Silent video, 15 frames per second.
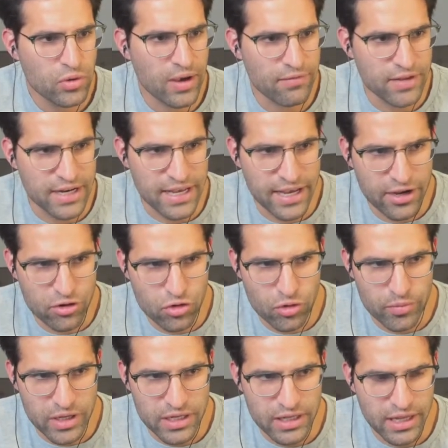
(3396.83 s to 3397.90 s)
but you have an
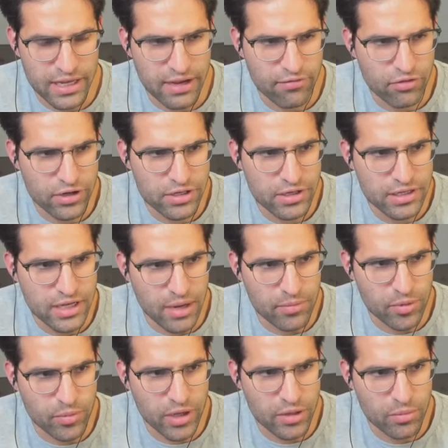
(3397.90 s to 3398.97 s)
increment. Like every
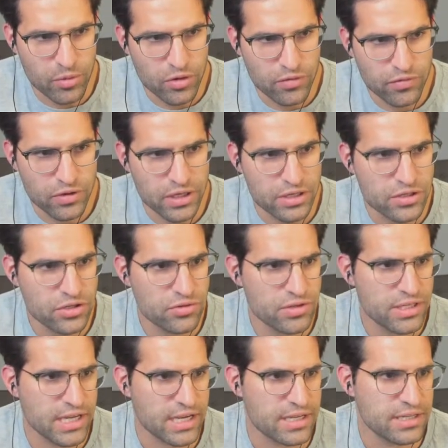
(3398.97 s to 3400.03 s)
time you make a move, you get
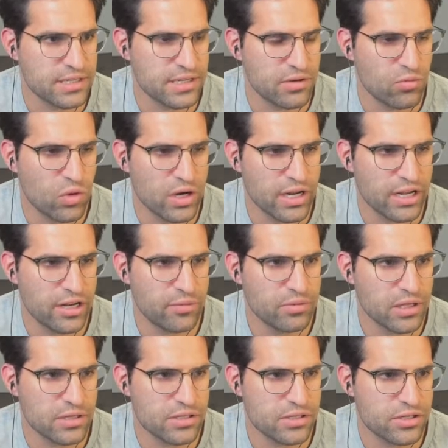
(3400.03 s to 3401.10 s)
2 seconds in 180
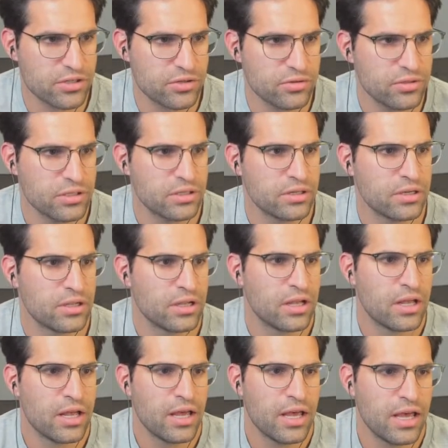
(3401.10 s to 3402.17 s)
plus 2.
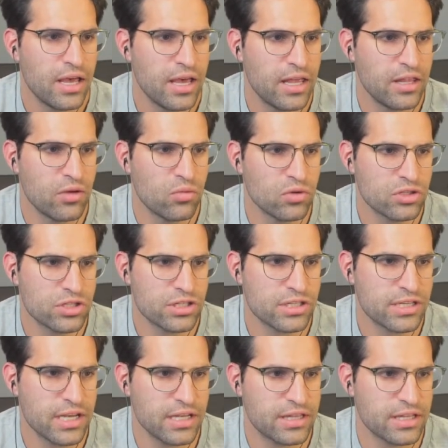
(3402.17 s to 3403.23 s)
And then we'll
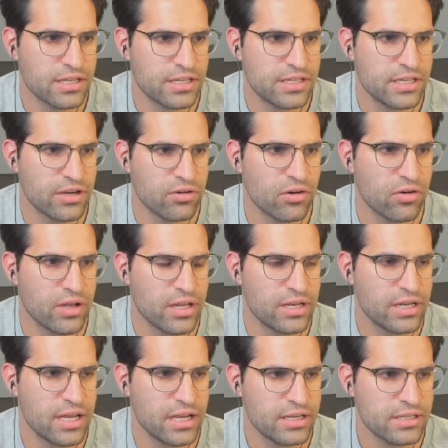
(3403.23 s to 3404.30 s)
just take the 0
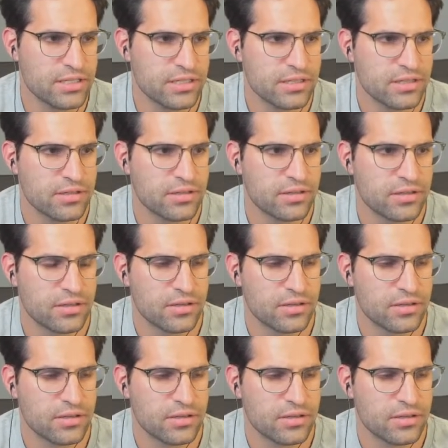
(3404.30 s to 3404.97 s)
index.